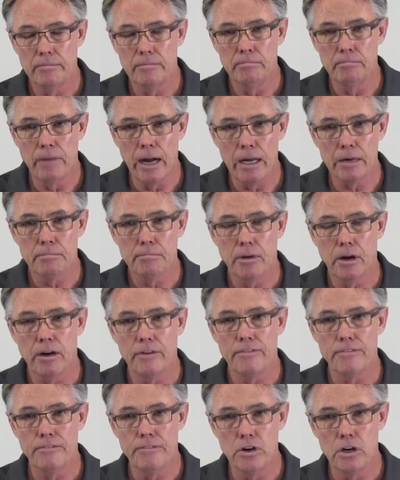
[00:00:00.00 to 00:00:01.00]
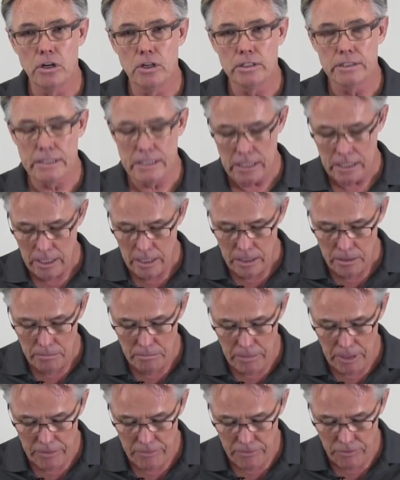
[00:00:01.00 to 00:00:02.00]
mount bar first
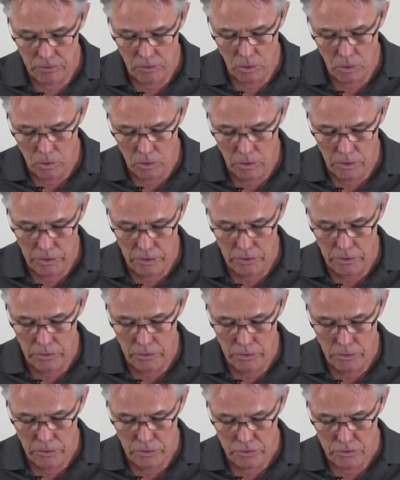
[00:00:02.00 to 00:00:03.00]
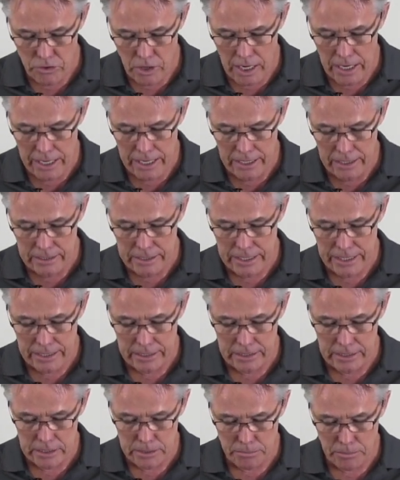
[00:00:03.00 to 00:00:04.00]
before you try and
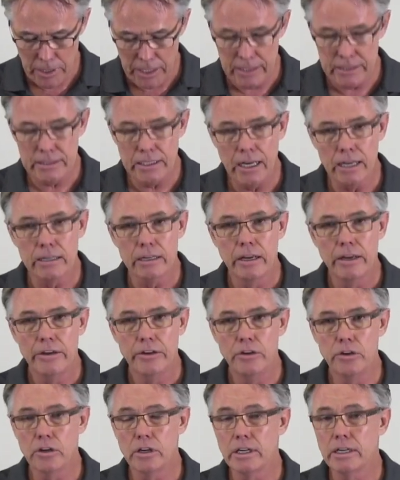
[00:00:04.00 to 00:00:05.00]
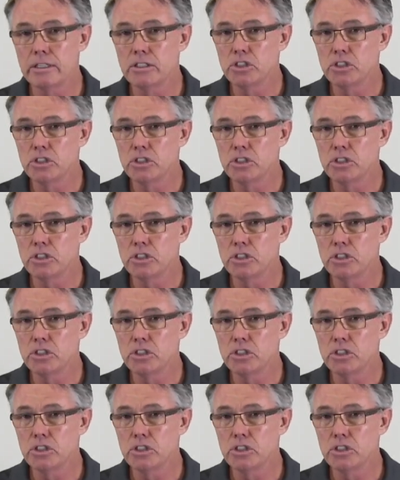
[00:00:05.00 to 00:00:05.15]
take these springs out. You can